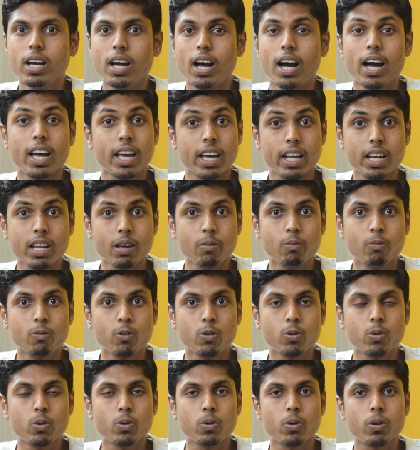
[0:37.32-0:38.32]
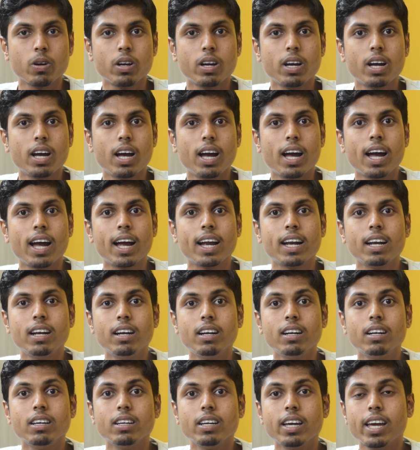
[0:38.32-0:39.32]
INMO,
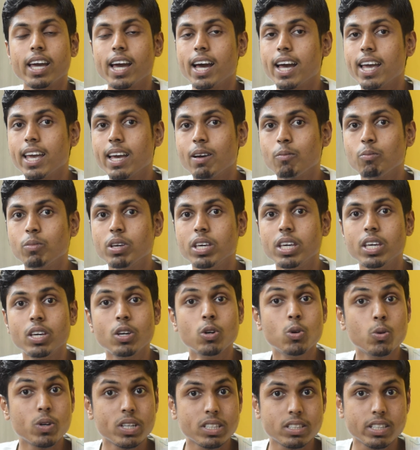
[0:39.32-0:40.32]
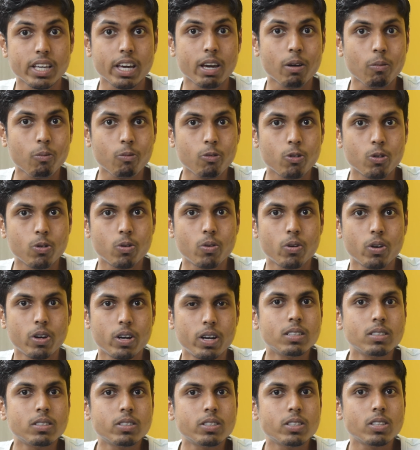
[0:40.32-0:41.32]
and AIME, USAMO.
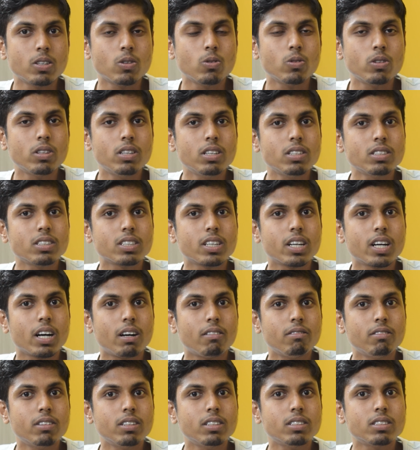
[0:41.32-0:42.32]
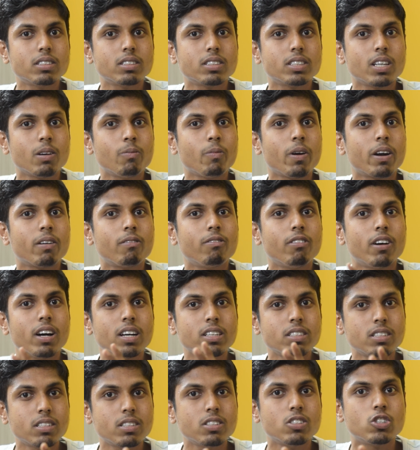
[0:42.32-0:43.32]
So this covers some
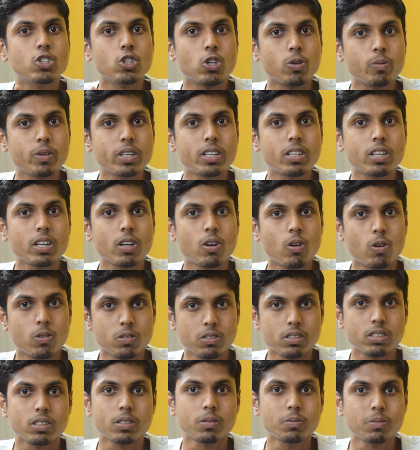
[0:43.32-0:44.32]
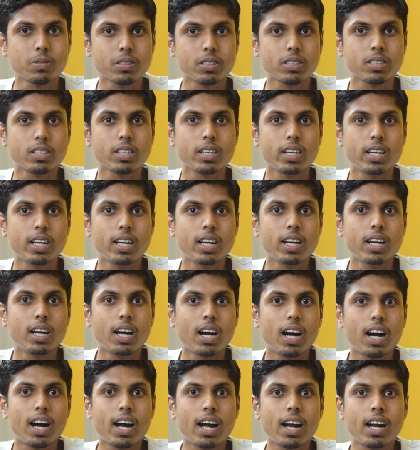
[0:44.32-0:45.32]
advanced geometry concepts,
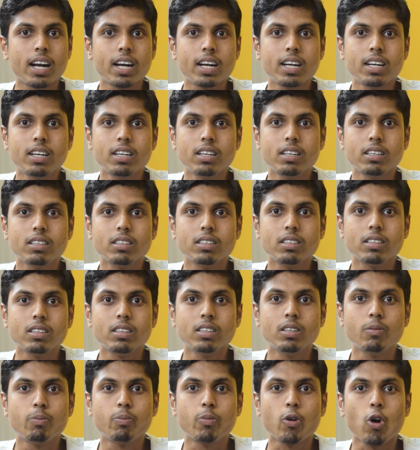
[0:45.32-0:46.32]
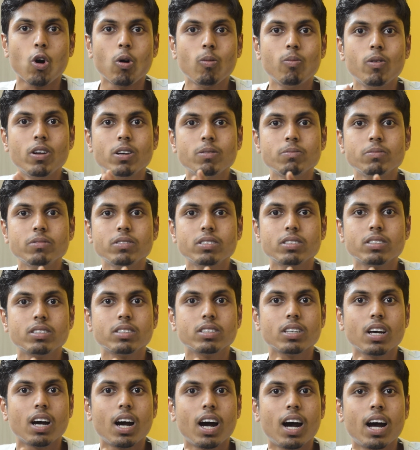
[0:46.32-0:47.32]
and the
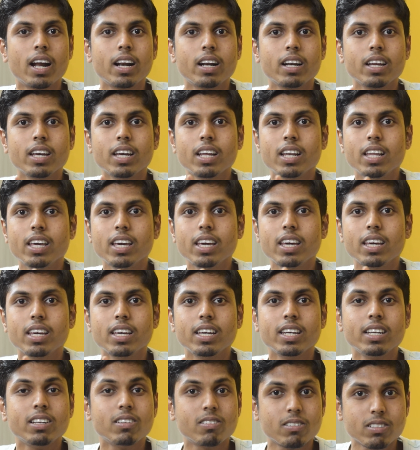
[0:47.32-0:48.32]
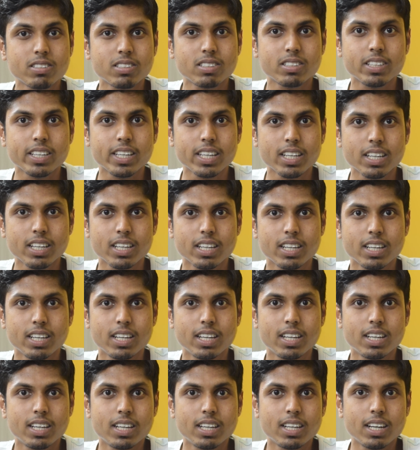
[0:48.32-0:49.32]
problems are really interesting
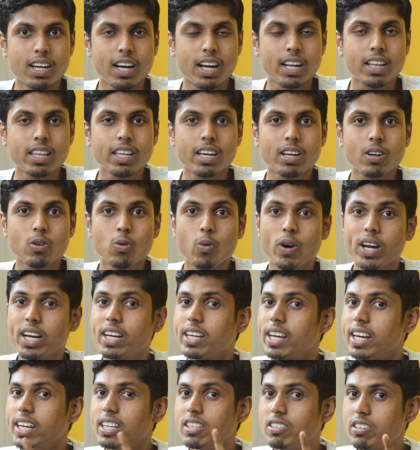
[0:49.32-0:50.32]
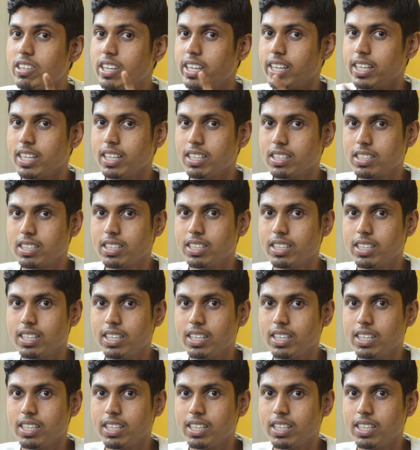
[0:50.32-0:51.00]
and they are quite intricate.